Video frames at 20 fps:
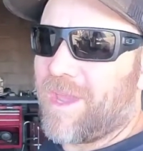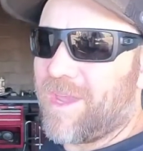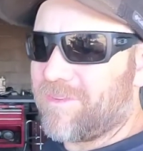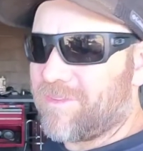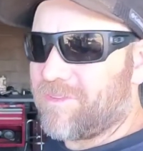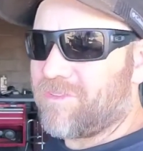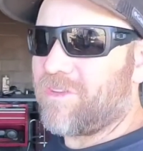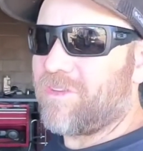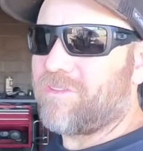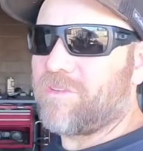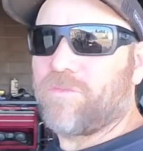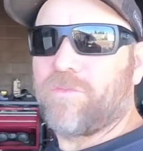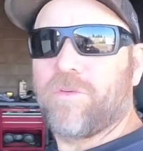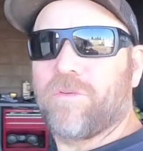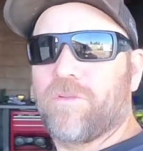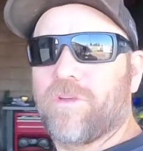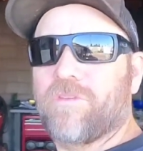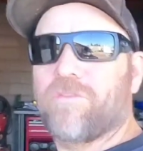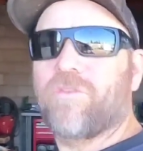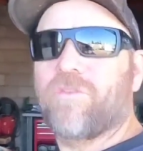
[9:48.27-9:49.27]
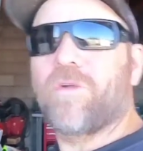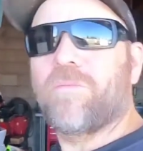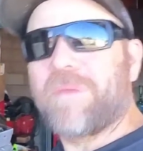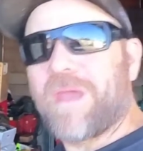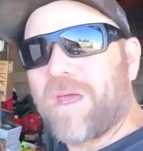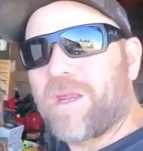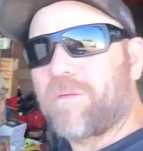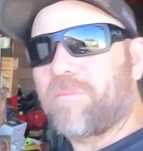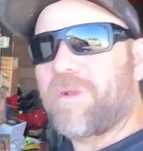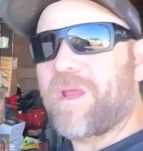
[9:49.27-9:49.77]
I suggest, if you're looking for a
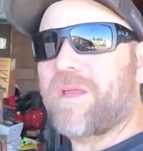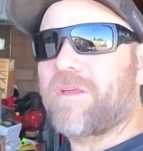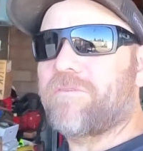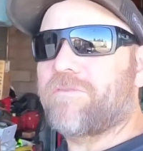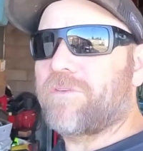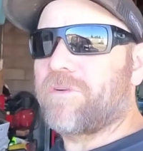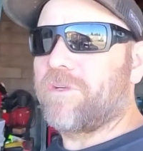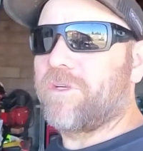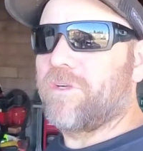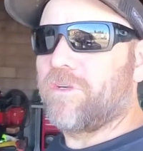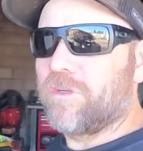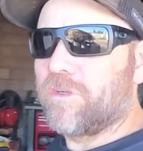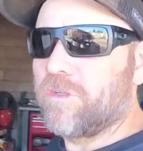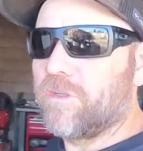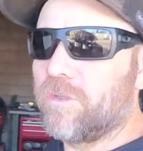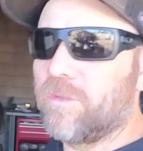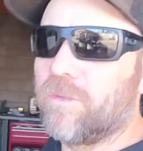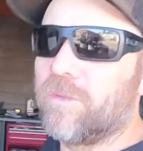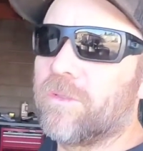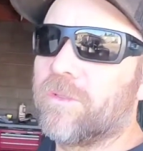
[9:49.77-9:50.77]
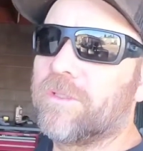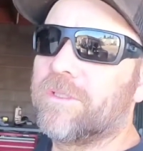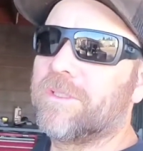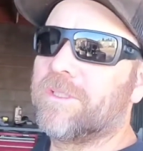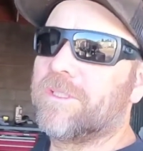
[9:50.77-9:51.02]
mounting bracket for your new